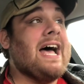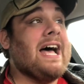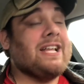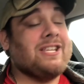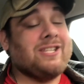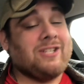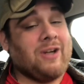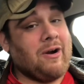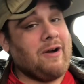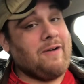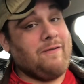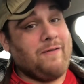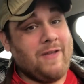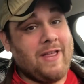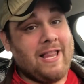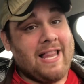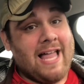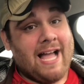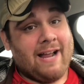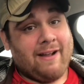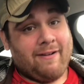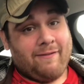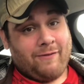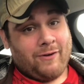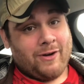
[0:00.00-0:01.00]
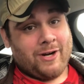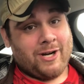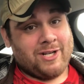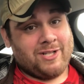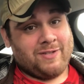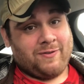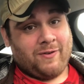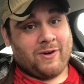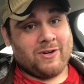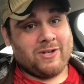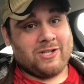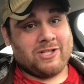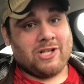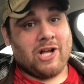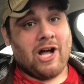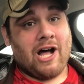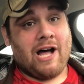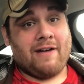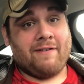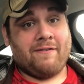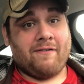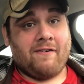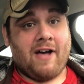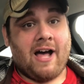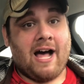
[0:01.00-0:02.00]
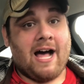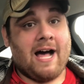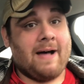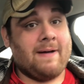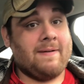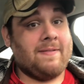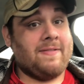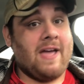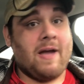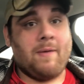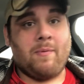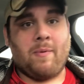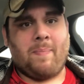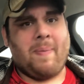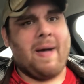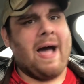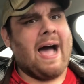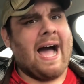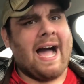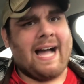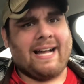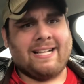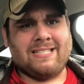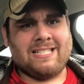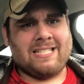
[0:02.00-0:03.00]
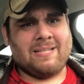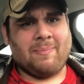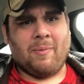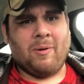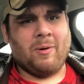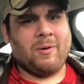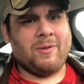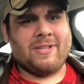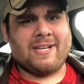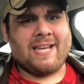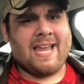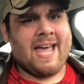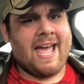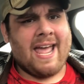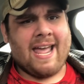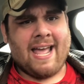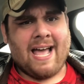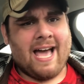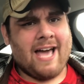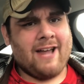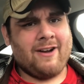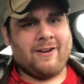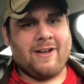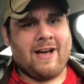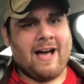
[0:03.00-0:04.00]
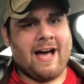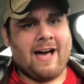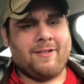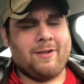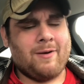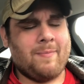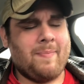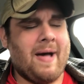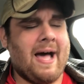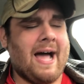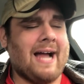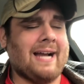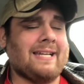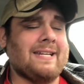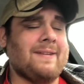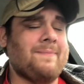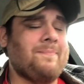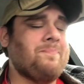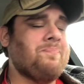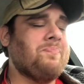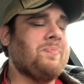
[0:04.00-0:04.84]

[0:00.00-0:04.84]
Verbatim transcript: Sorry for the lack of footage, first off. Uh, they were packed. It's middle of the day. I don't know how they're packed.